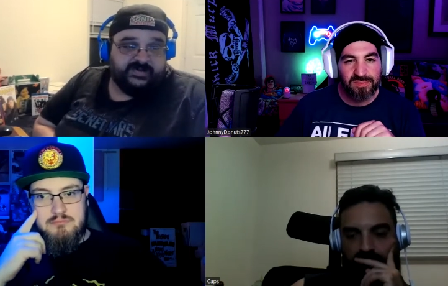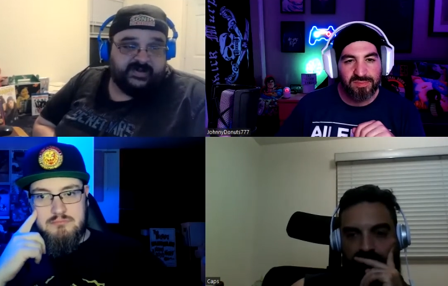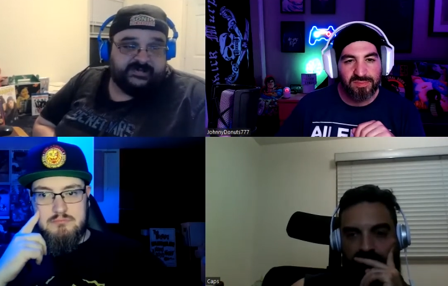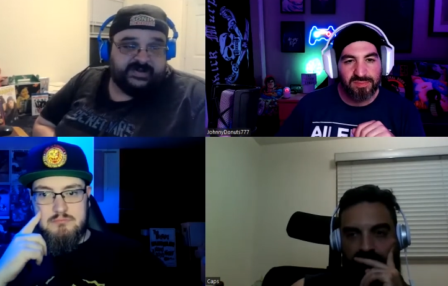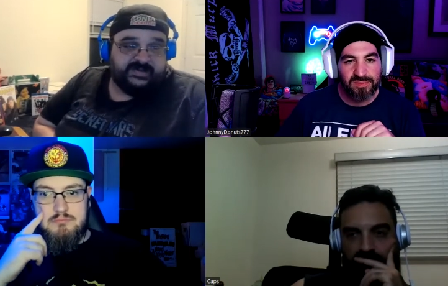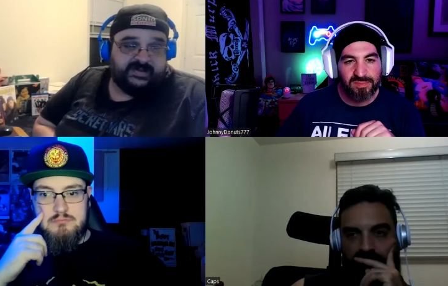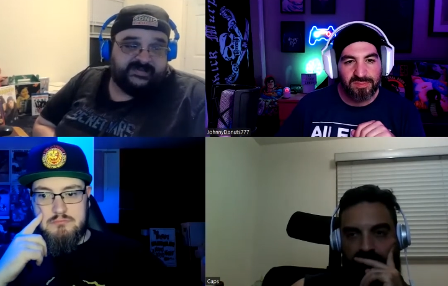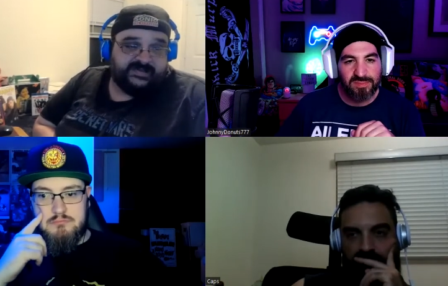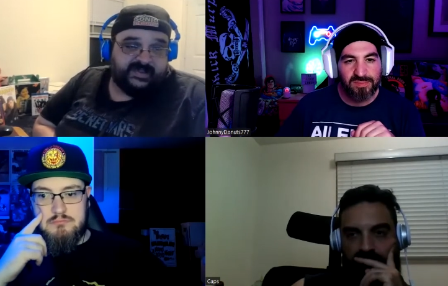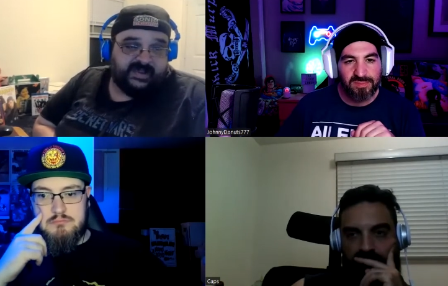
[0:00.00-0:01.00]
Speaker 1: know what I mean?
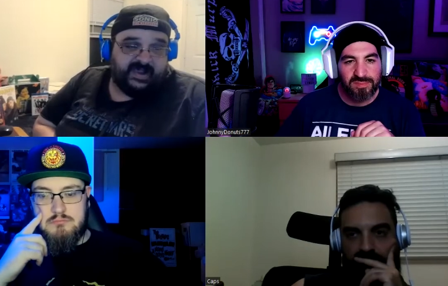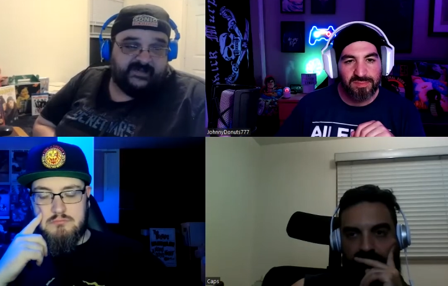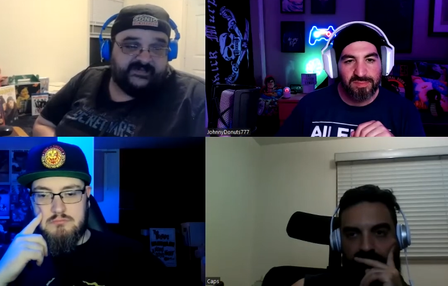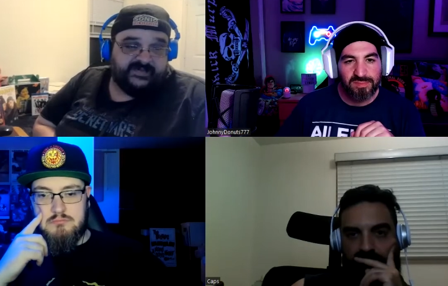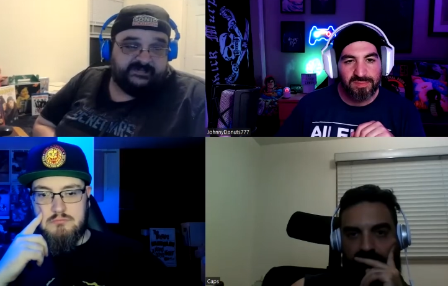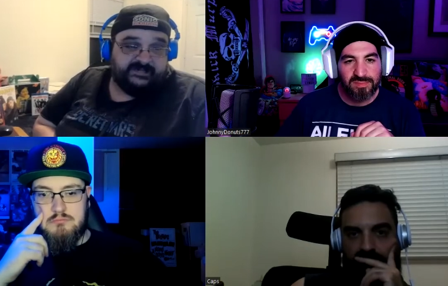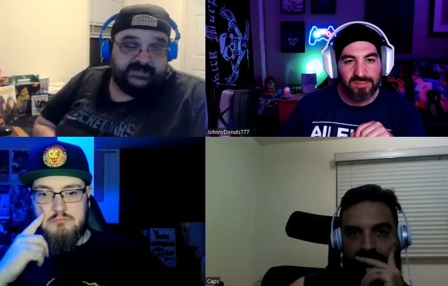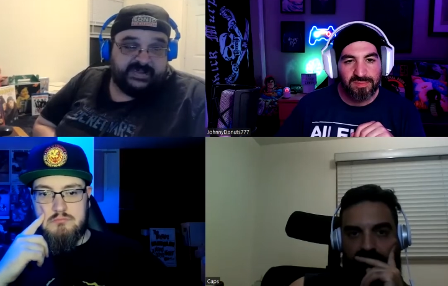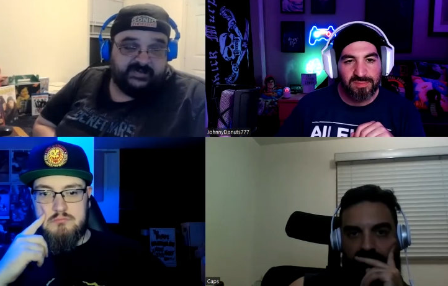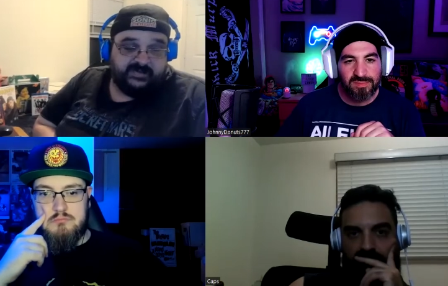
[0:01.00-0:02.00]
I, I feel like maybe he